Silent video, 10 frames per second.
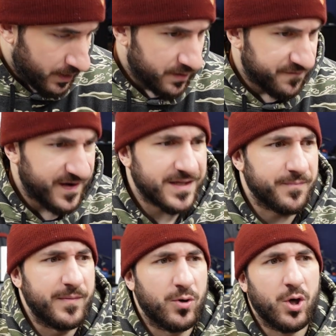The fact
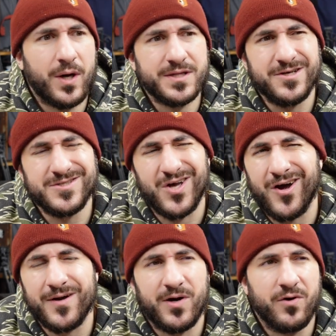that people go out there and
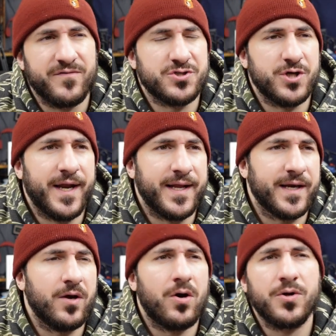talk about overtraining
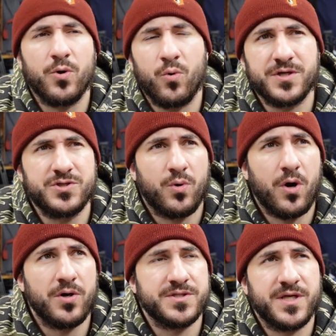and oh, you're working too
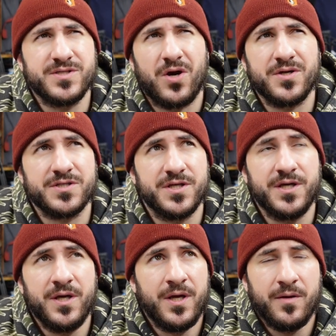hard is, is
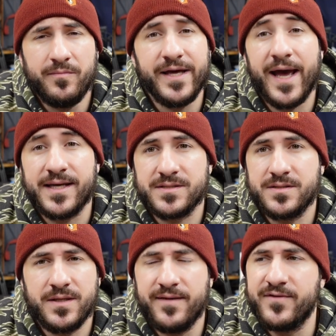honestly BS.
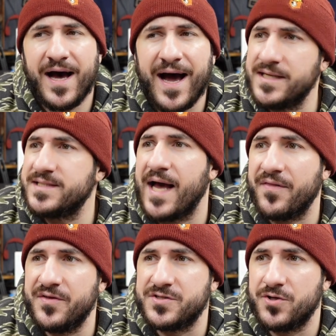Even the highest
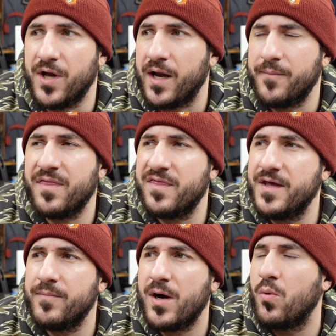athletes are not. I mean,
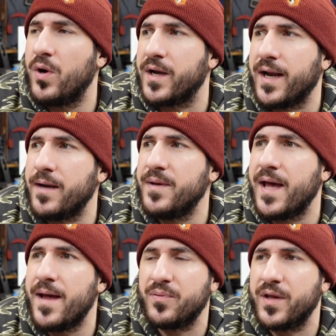think about what an
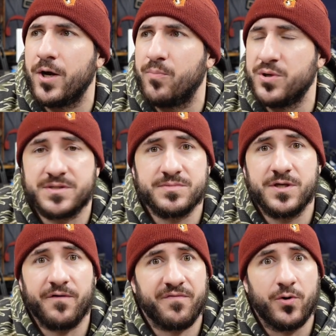NBA player puts
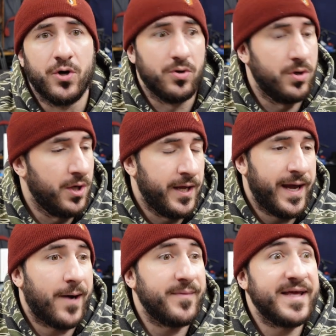himself through.
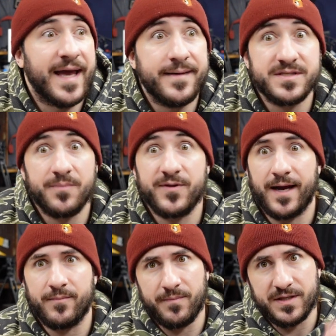How many games they play,
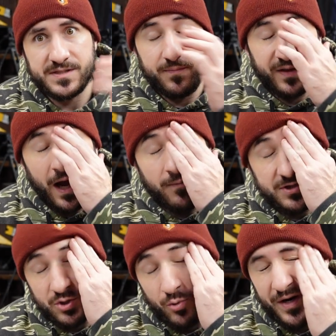how many minutes they play, how
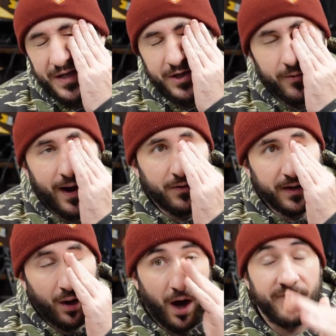much they're running year round.
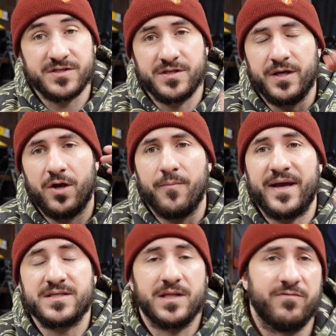Now, obviously, their
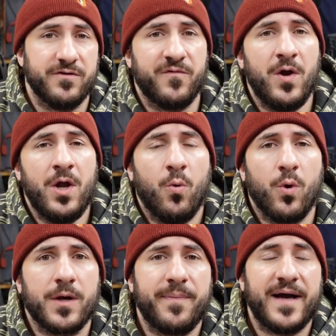base level of
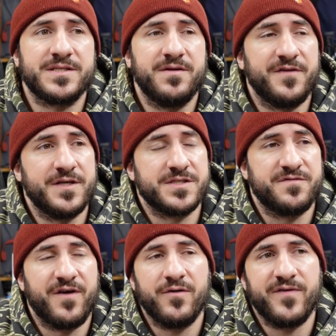work capacity and fitness
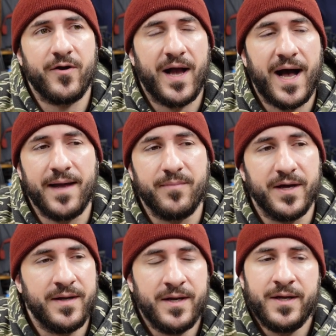is very, very high,
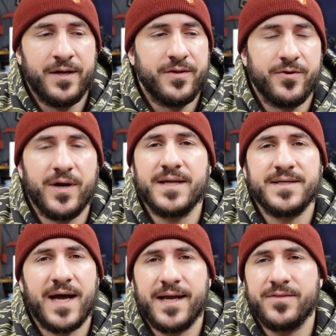but they're not
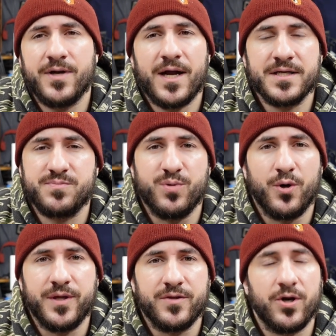dying, they're not
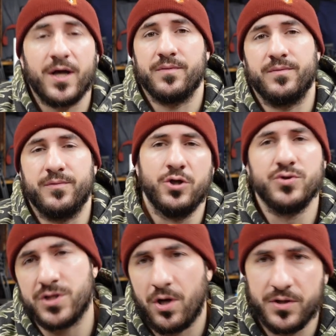exploding, they're not
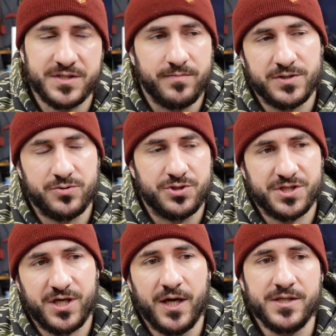losing all this muscle
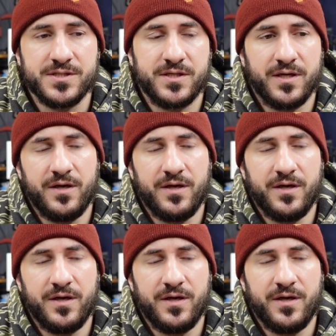just cause.